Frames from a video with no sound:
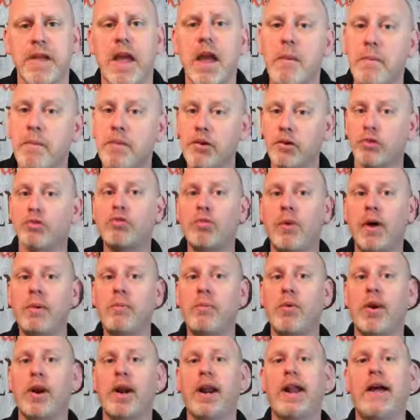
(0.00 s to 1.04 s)
But there's one
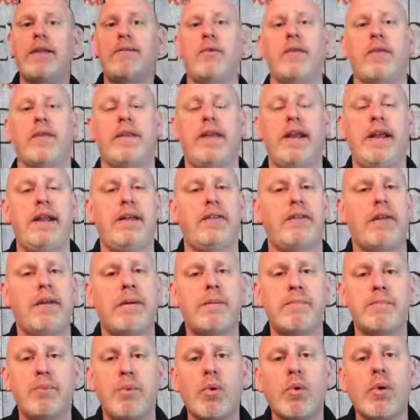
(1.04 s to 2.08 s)
more level, and it's an
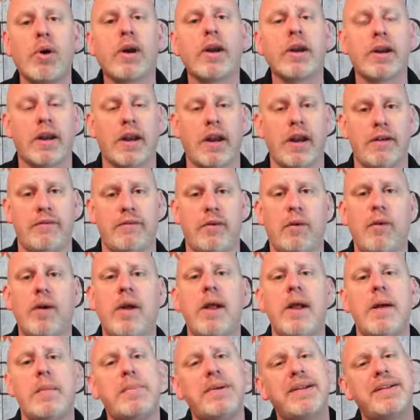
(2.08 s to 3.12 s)
important level,
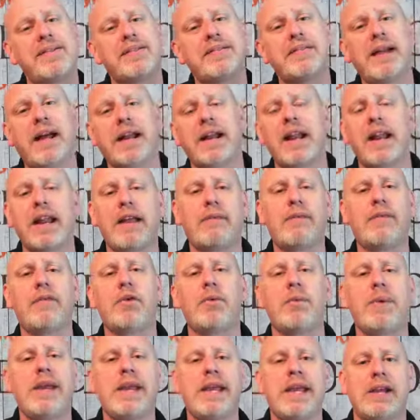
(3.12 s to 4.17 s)
but it's not a level that
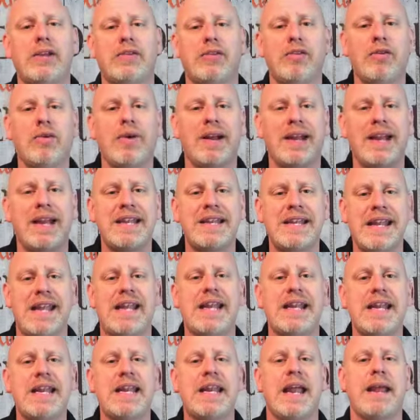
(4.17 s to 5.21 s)
we get to on a
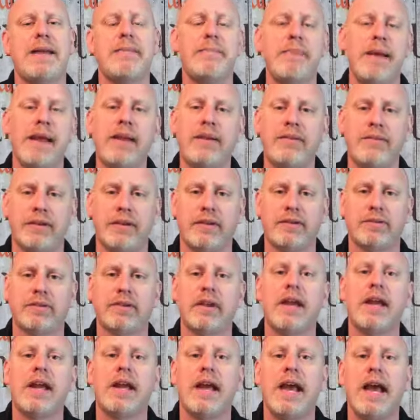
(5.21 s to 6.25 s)
day-to-day basis.
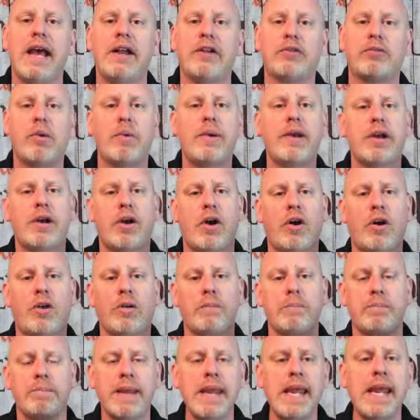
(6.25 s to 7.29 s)
And it's what we
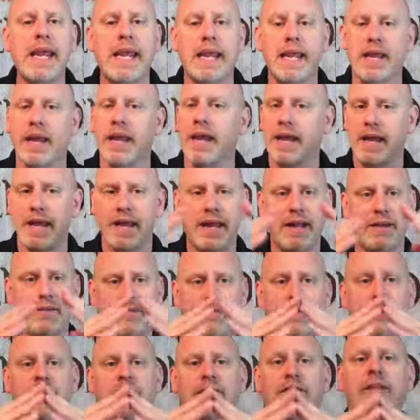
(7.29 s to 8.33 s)
call peak.
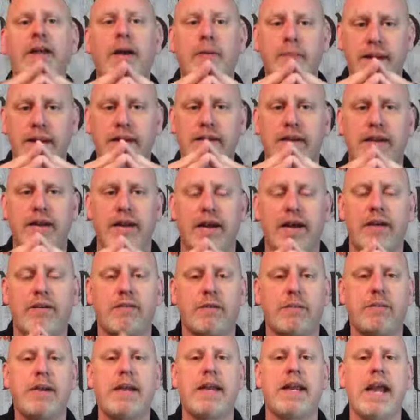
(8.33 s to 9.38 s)
It's the summit of
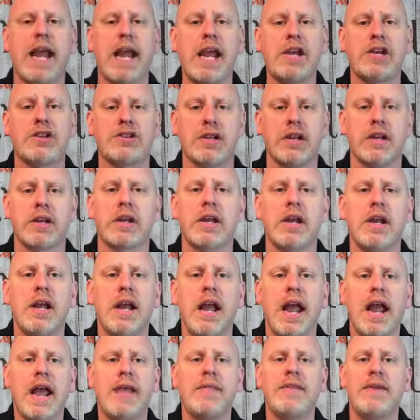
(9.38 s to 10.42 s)
communication.
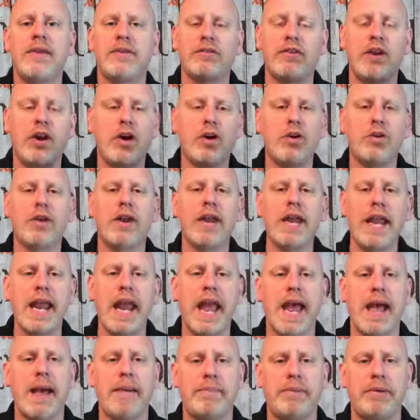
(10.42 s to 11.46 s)
And this only
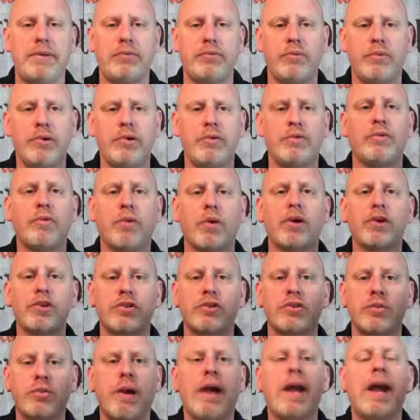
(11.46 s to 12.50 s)
happens when you've worked
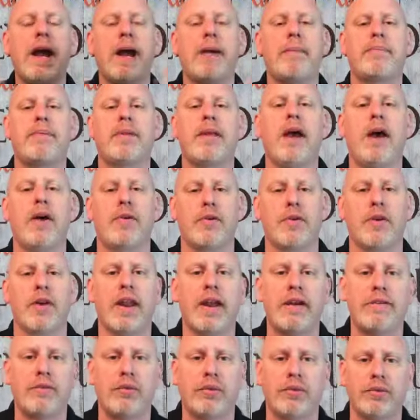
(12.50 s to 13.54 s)
your way up the other
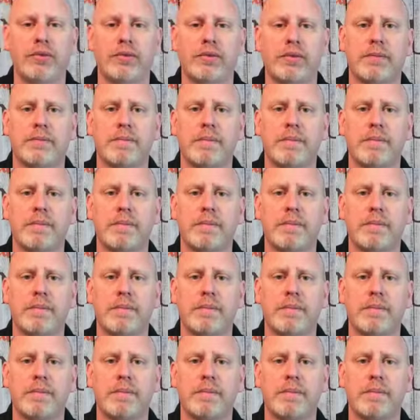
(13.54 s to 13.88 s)
levels.